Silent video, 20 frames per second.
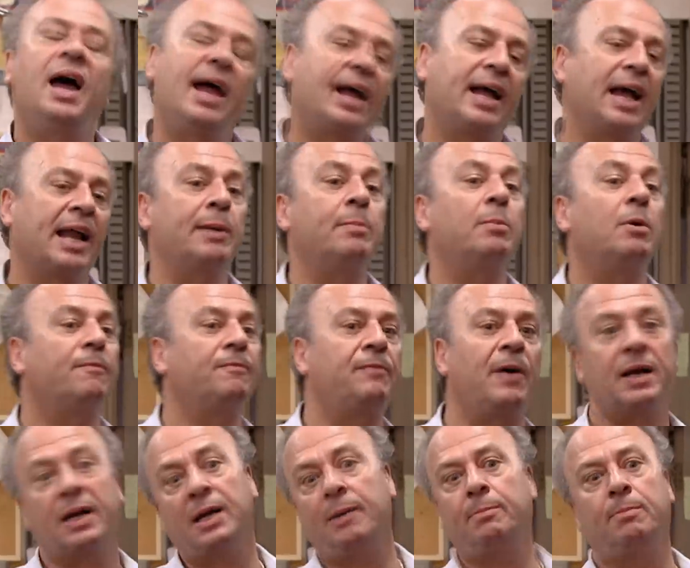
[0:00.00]
I got a more
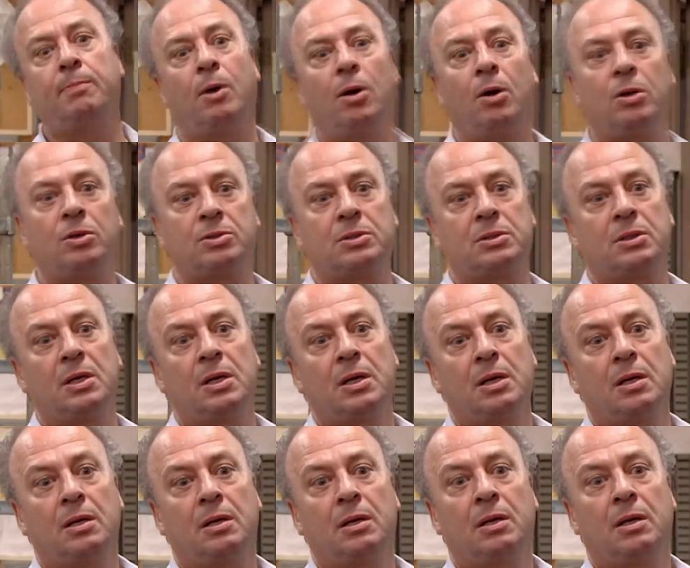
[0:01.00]
fucking balls,
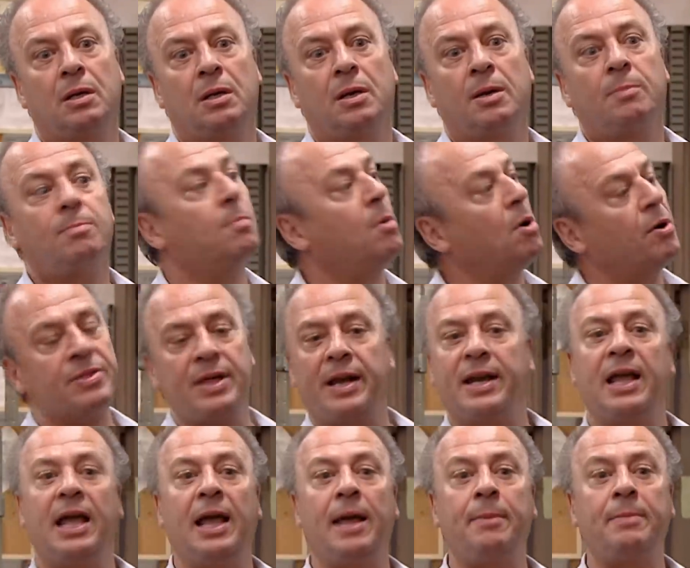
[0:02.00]
more
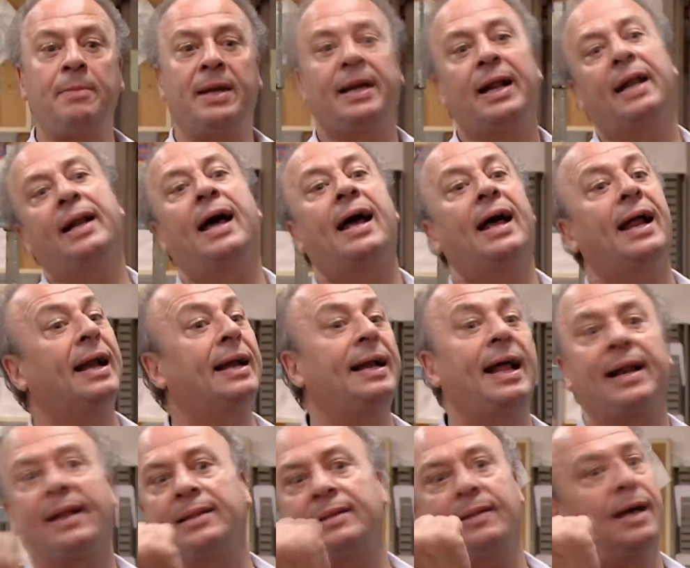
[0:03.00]
than him, and
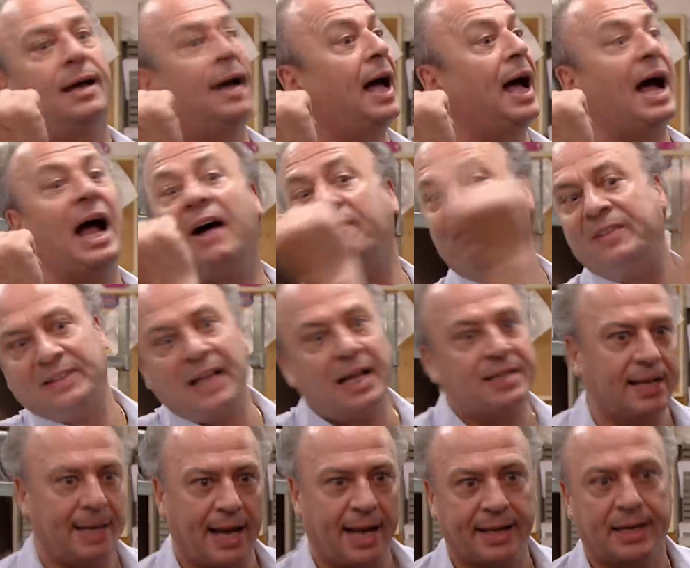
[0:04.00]
a half a
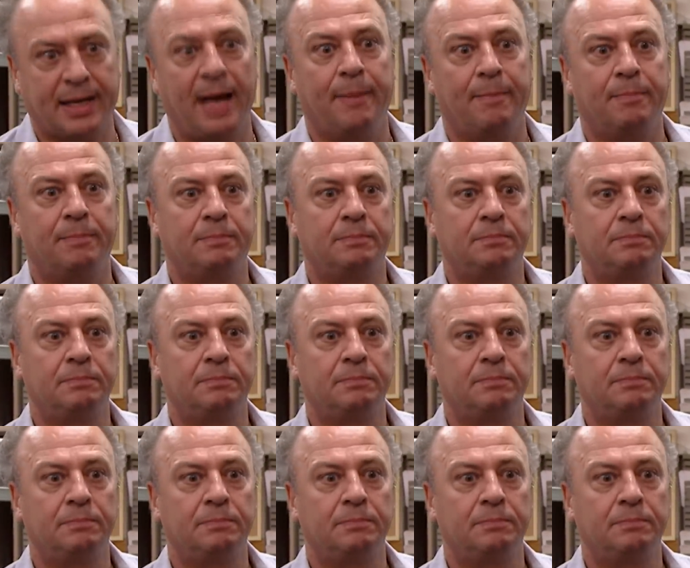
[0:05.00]
dozen like him.